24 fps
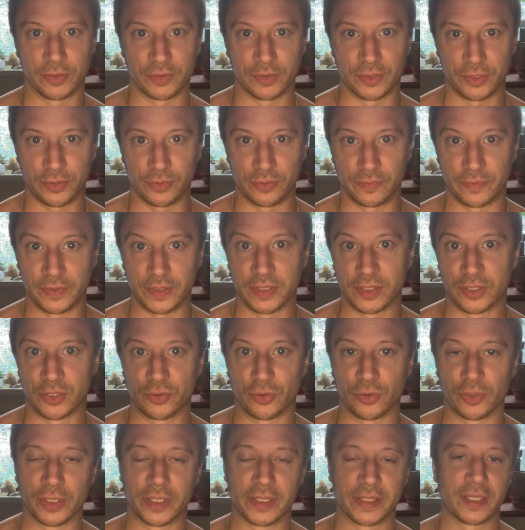or two of these
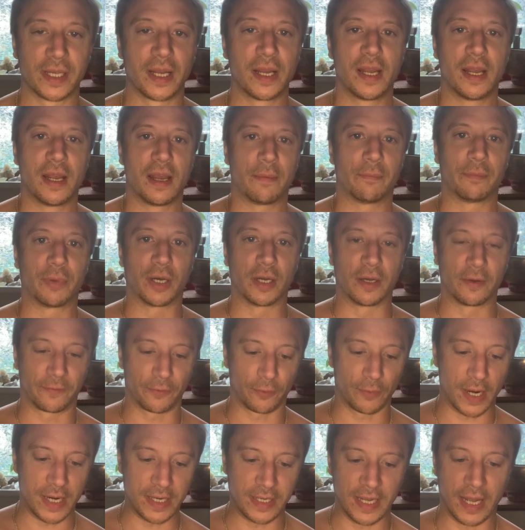stories. But for
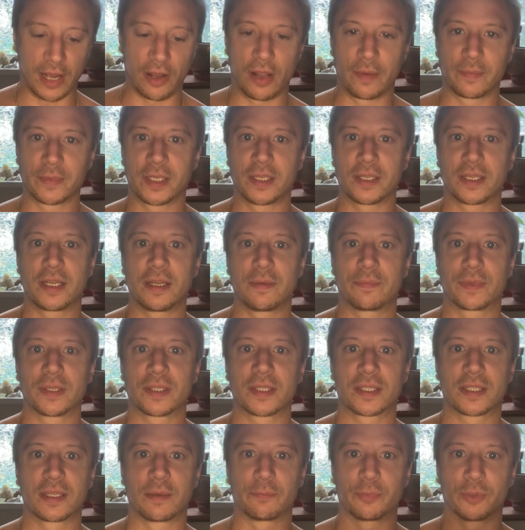right now, I'm going to keep this
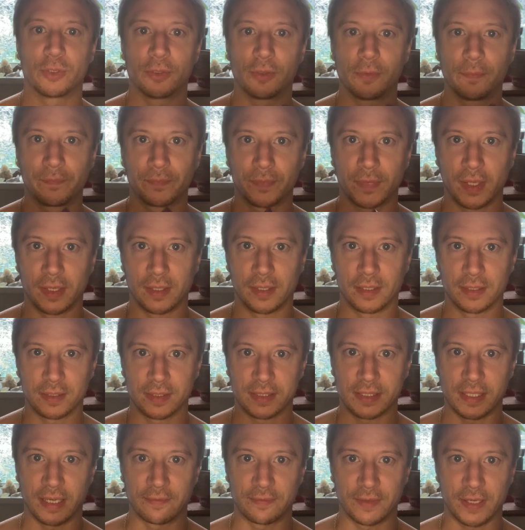simple
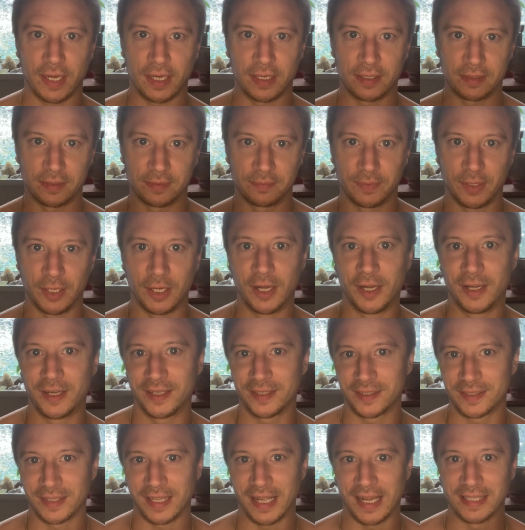because I've got
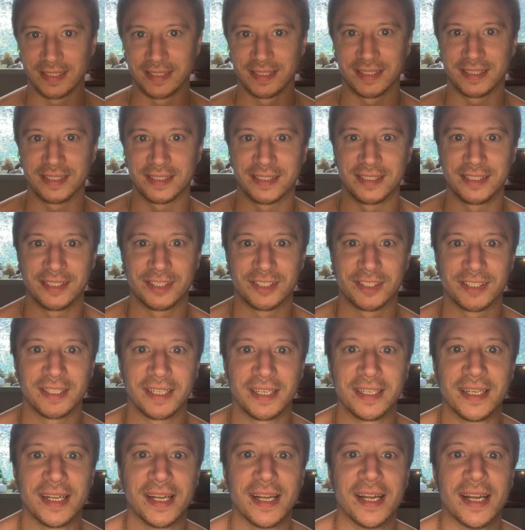a class to teach
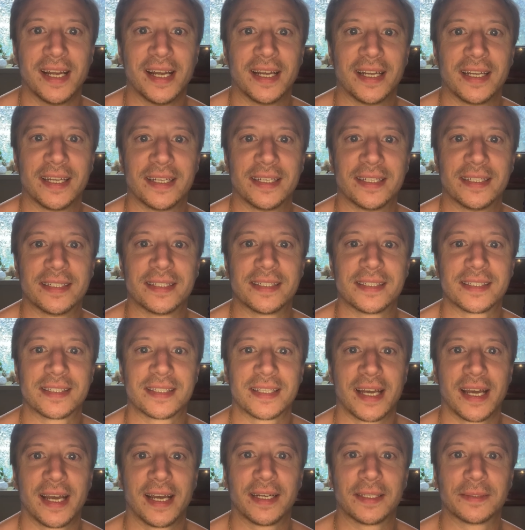tonight. Is
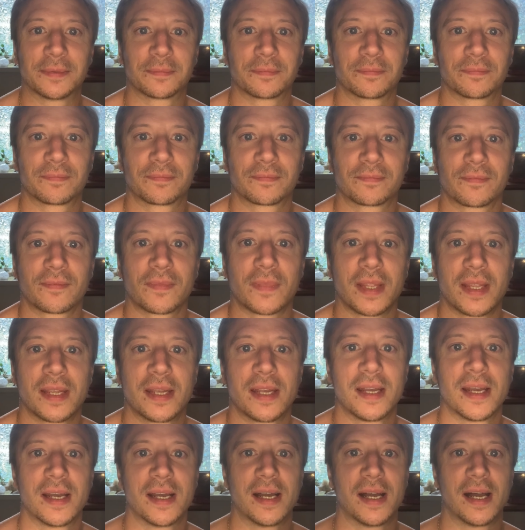that
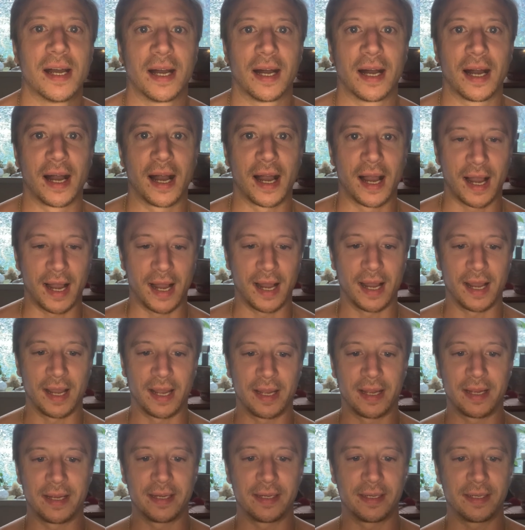
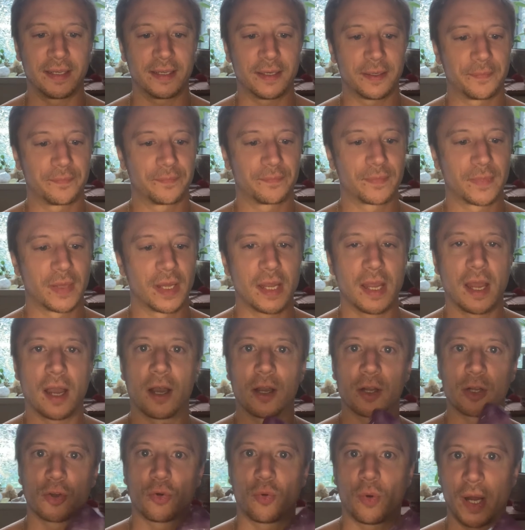I
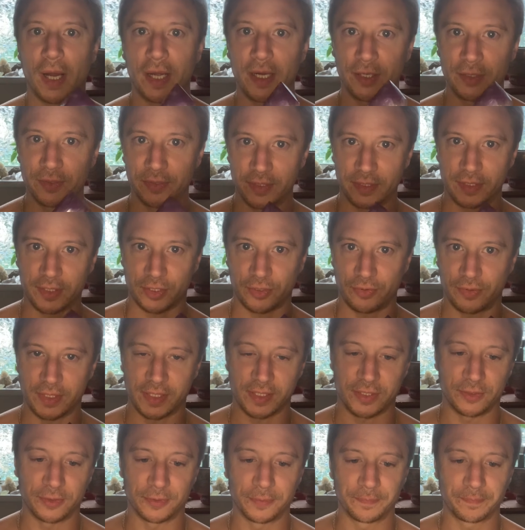acquired this
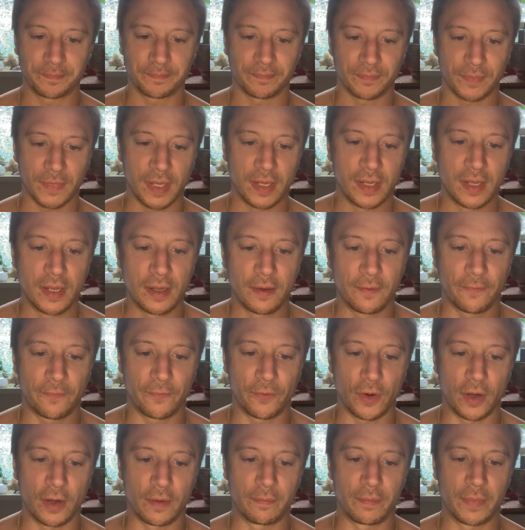crystal
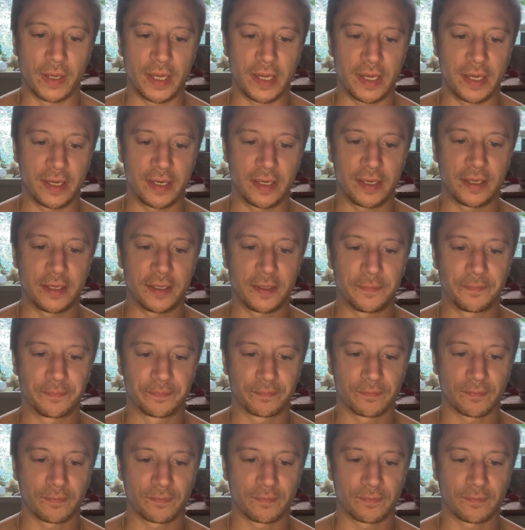from a